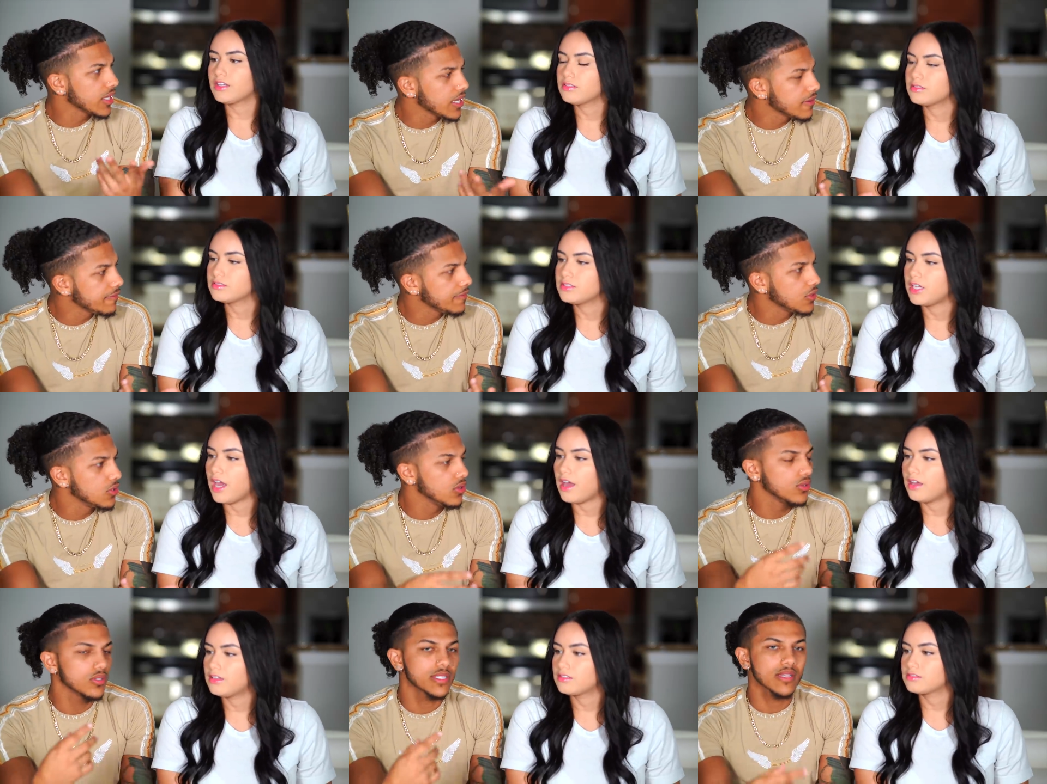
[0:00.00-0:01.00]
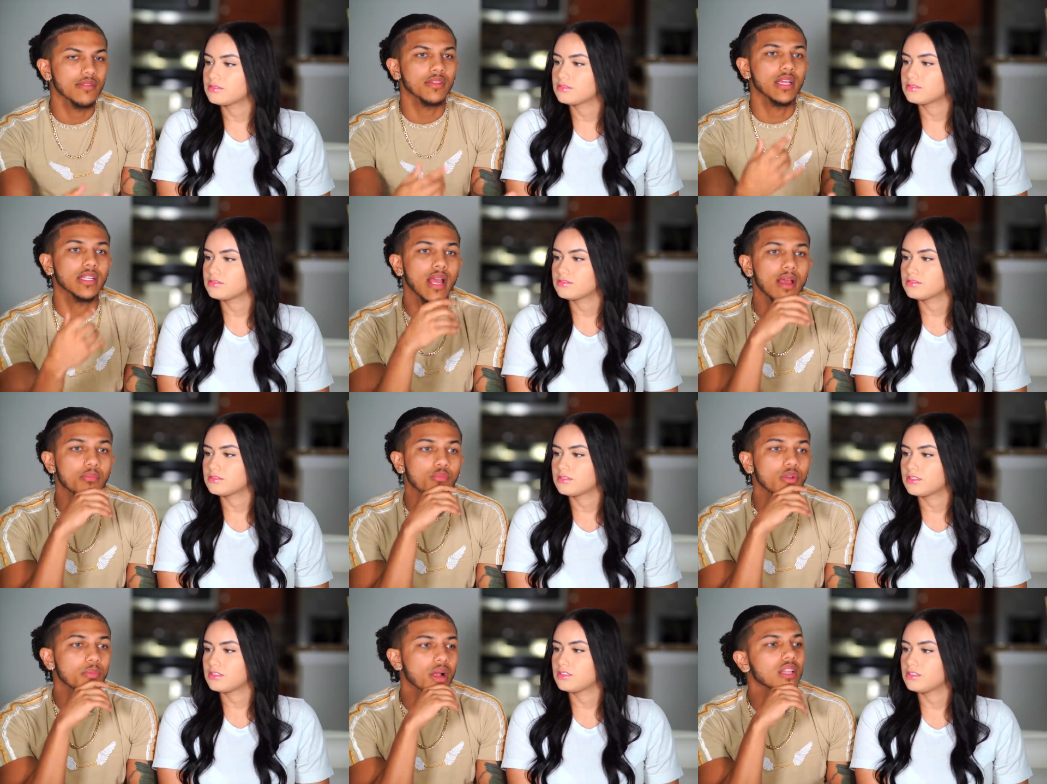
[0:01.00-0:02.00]
Speaker 1: to get food, stuff like that,
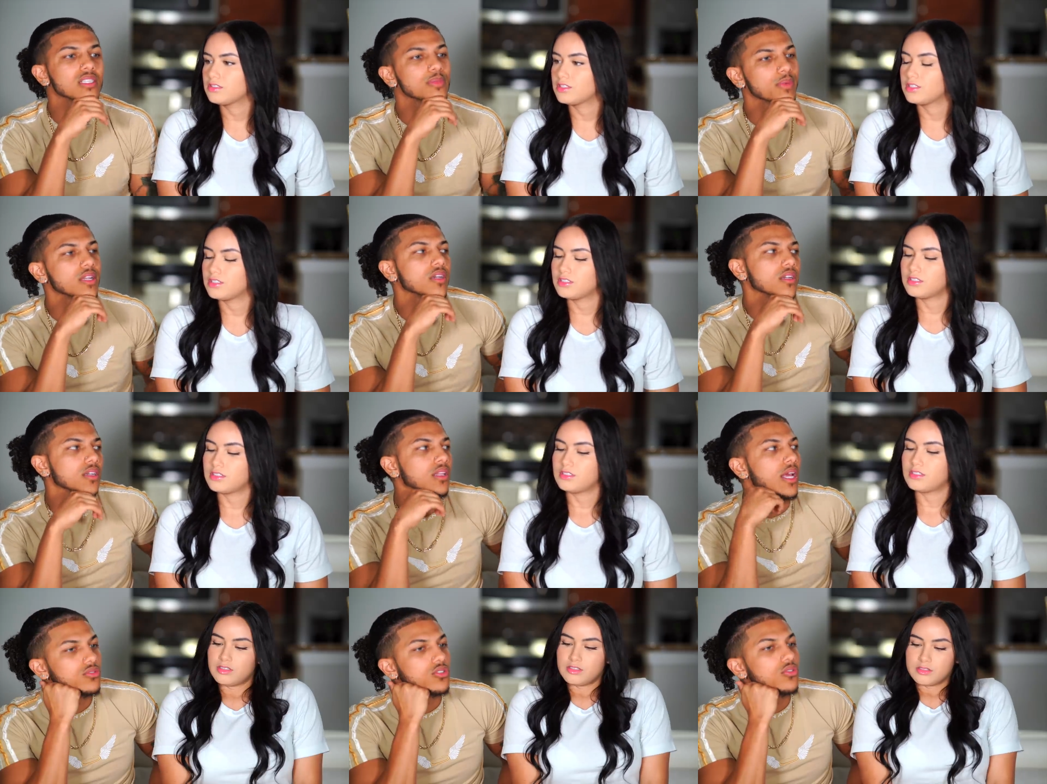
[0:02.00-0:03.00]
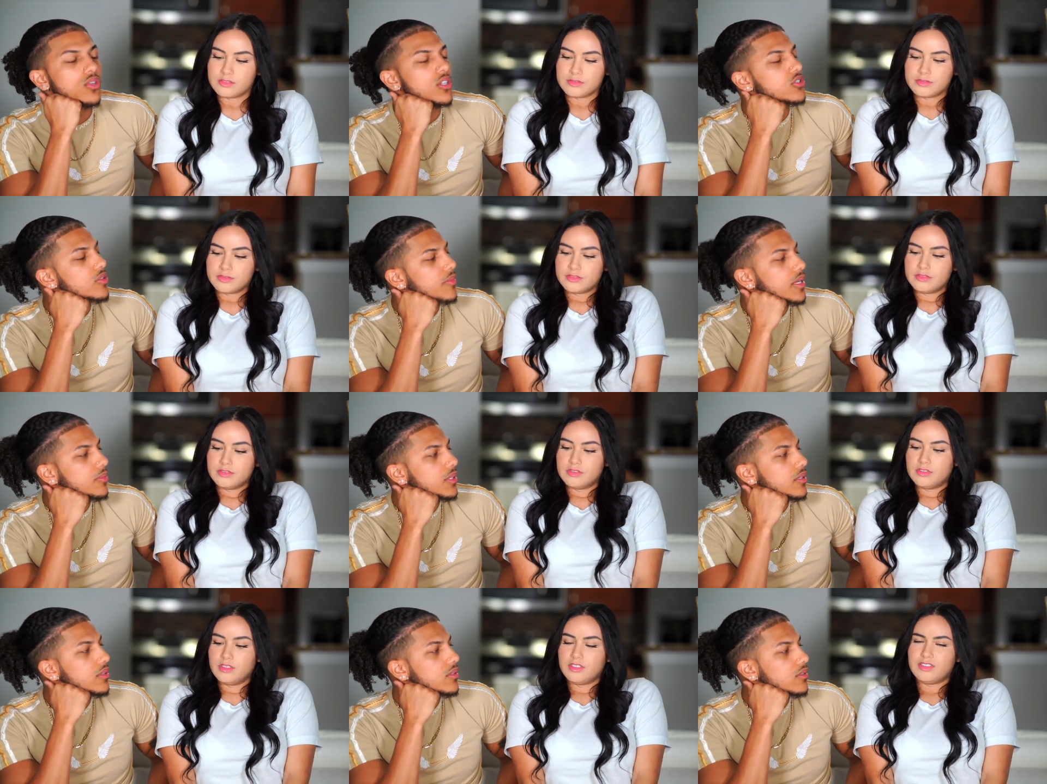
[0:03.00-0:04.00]
we probably spend a good like 200
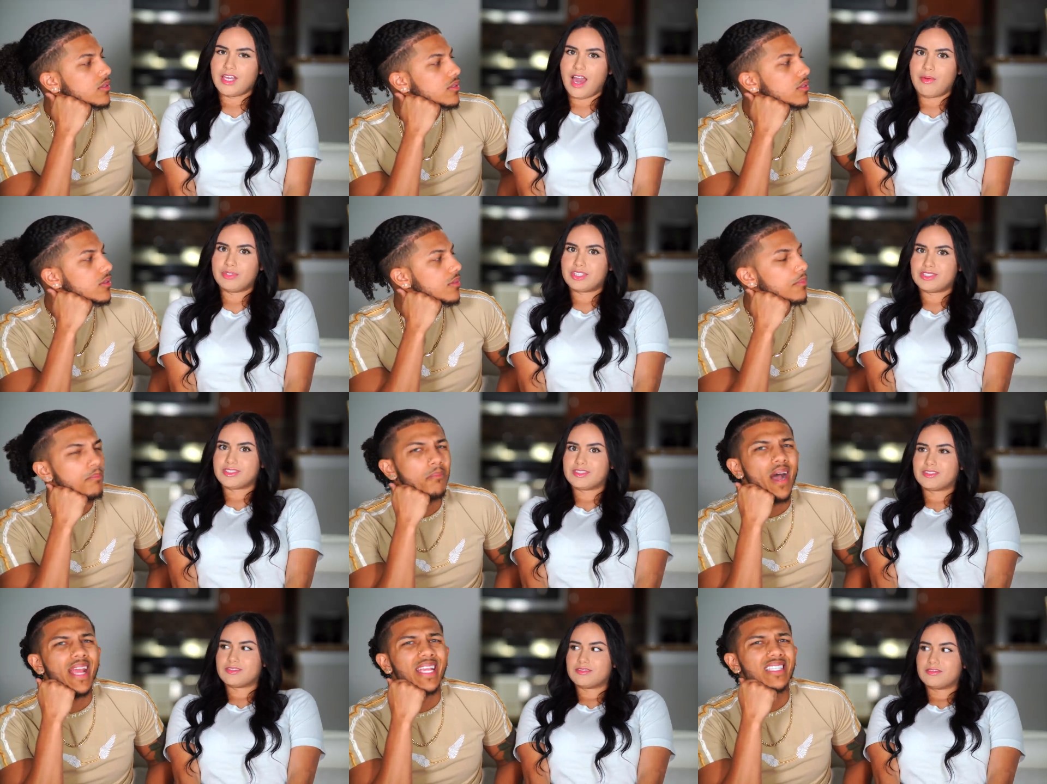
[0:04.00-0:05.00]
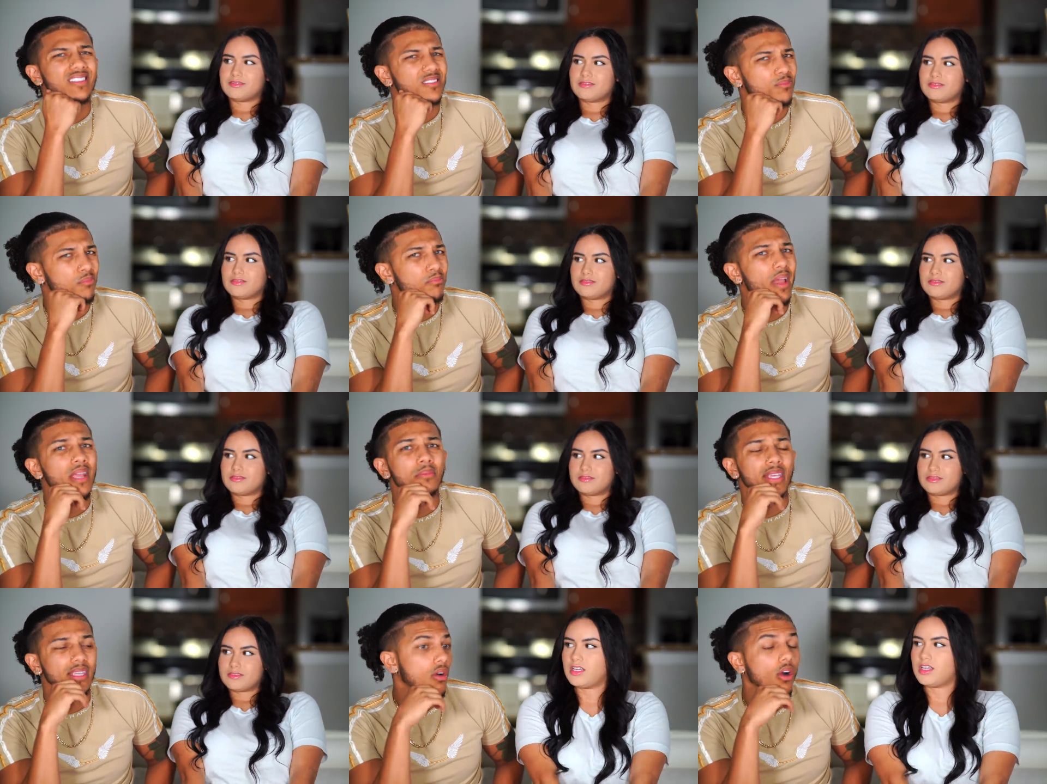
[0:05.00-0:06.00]
maybe.
Speaker 2: Yeah, which
Speaker 1: is
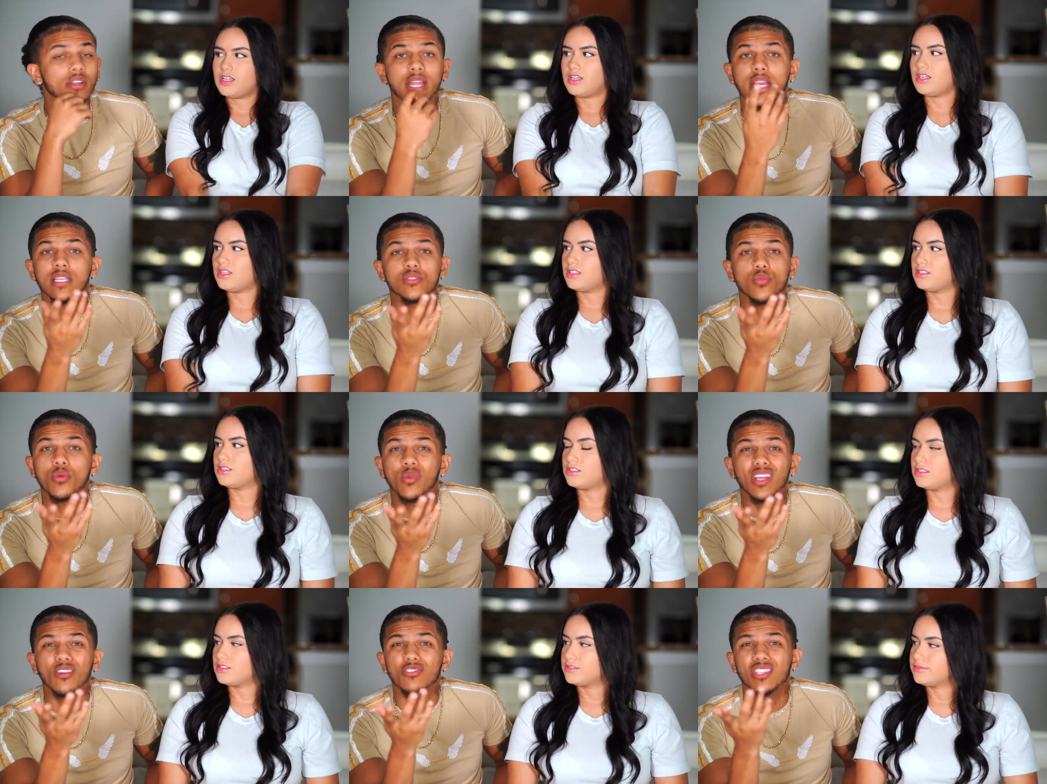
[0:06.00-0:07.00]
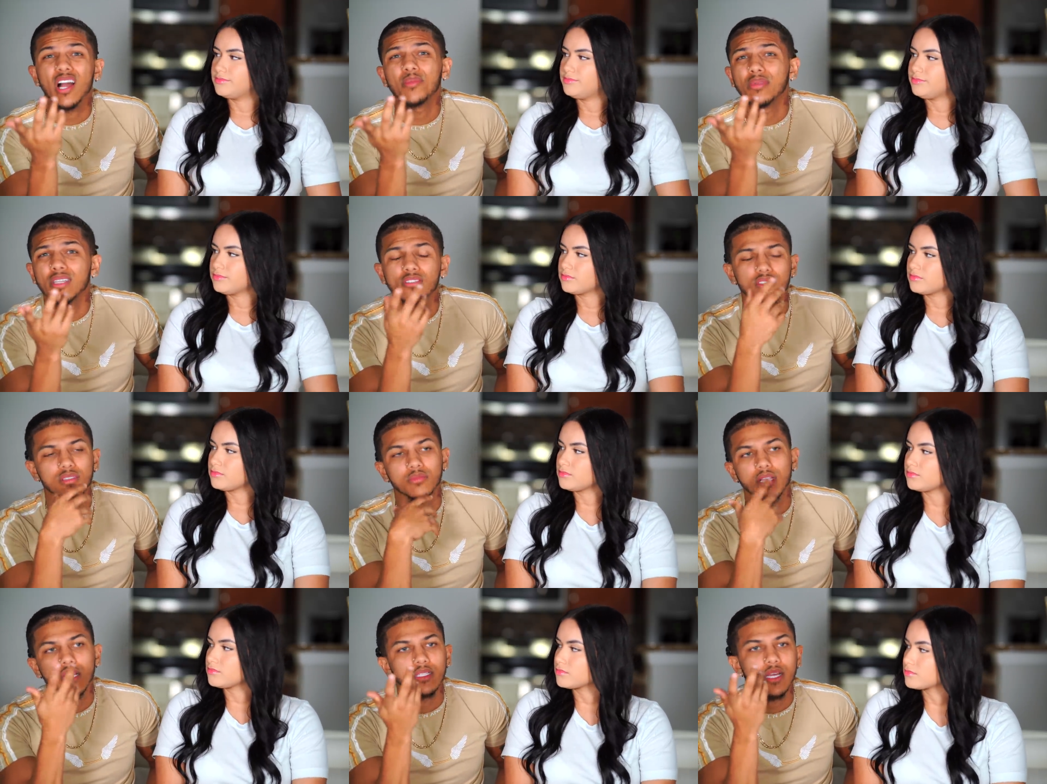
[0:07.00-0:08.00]
maybe. On days where we go shopping or
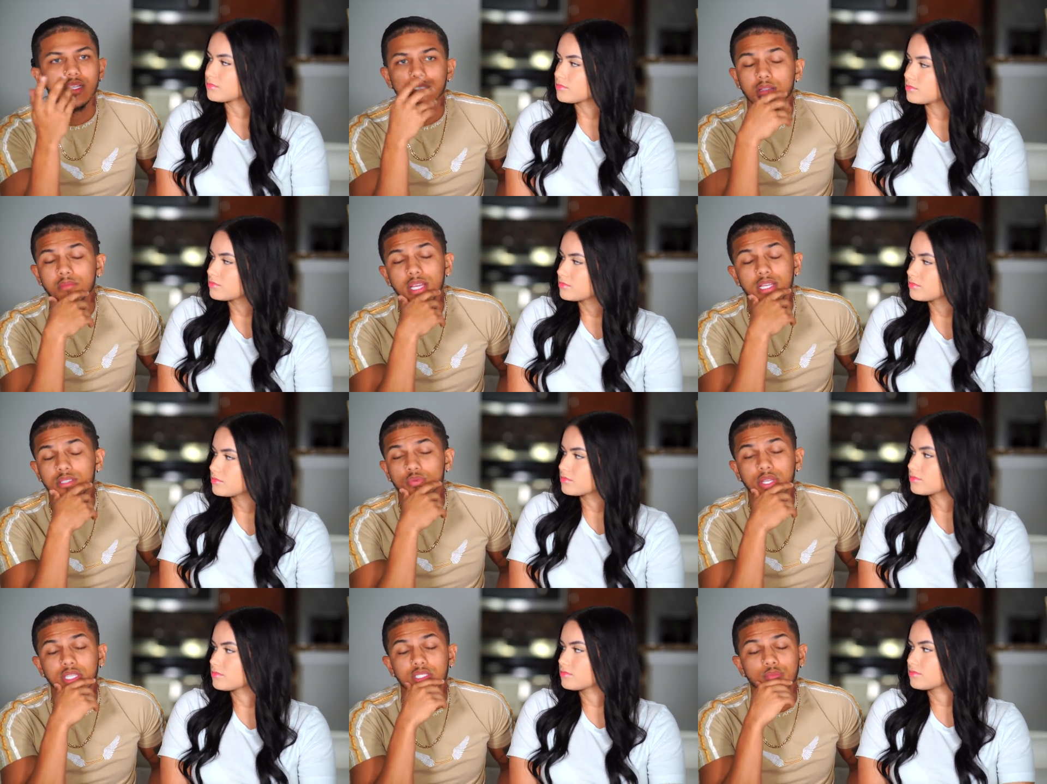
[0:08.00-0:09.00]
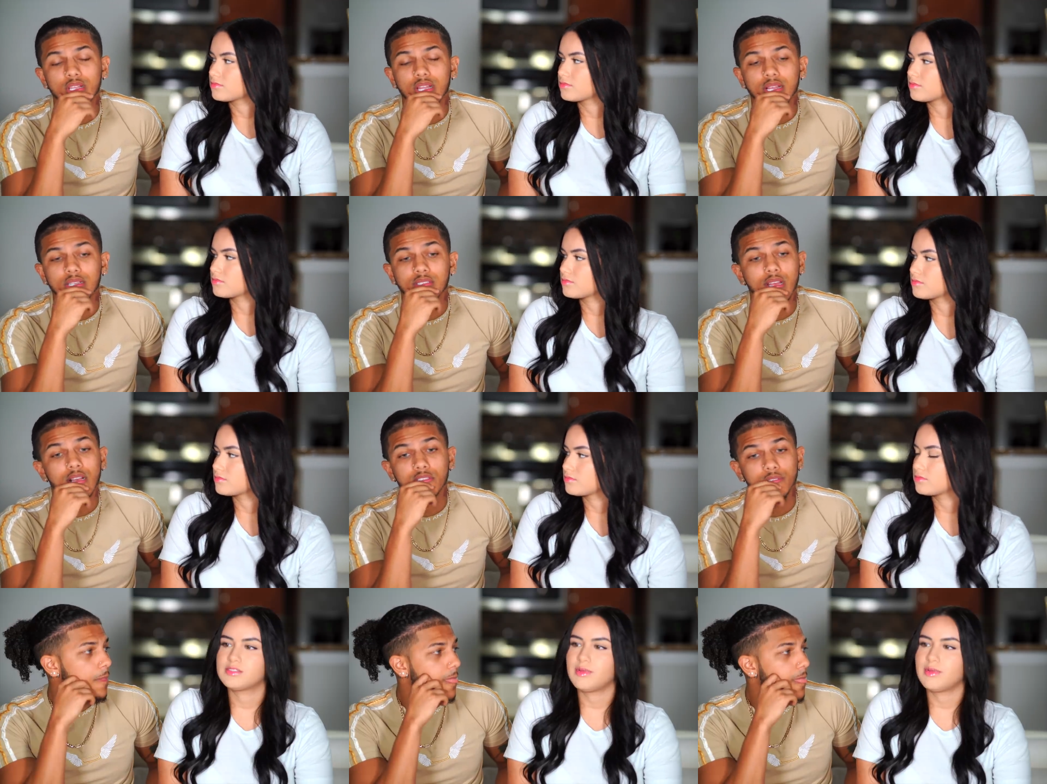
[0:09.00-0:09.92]
something like that, some days we could spend like 1,000.